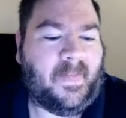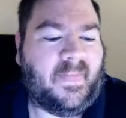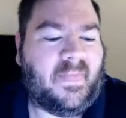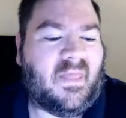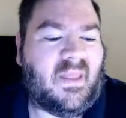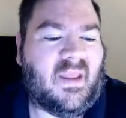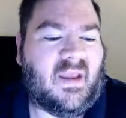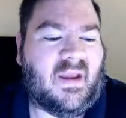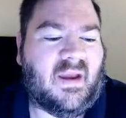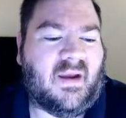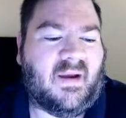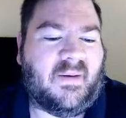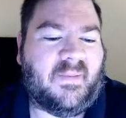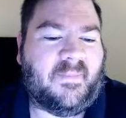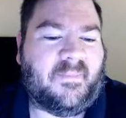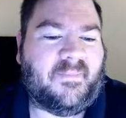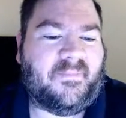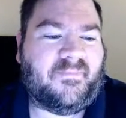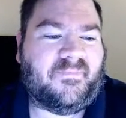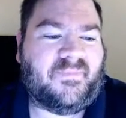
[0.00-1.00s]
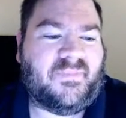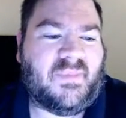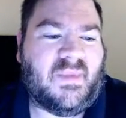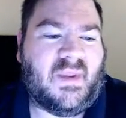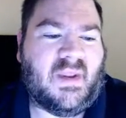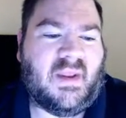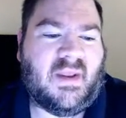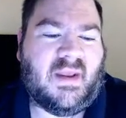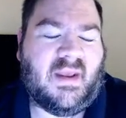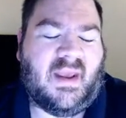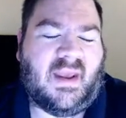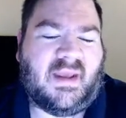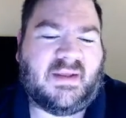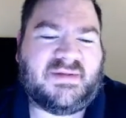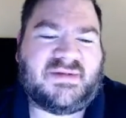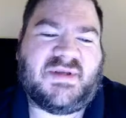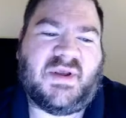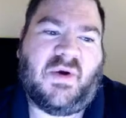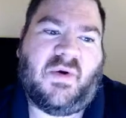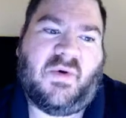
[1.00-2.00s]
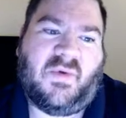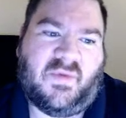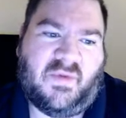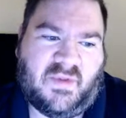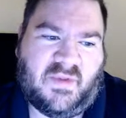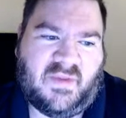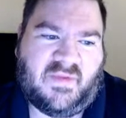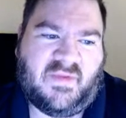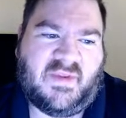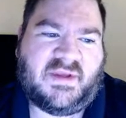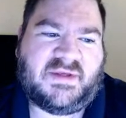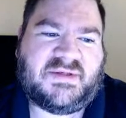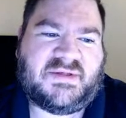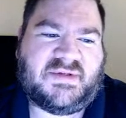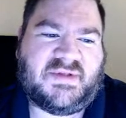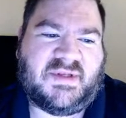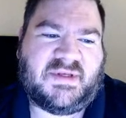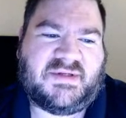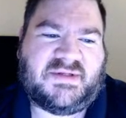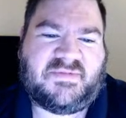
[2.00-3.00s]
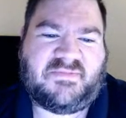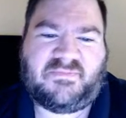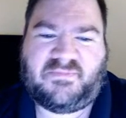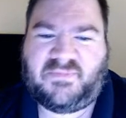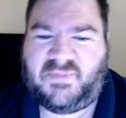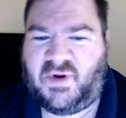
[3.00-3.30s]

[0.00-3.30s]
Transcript: And so this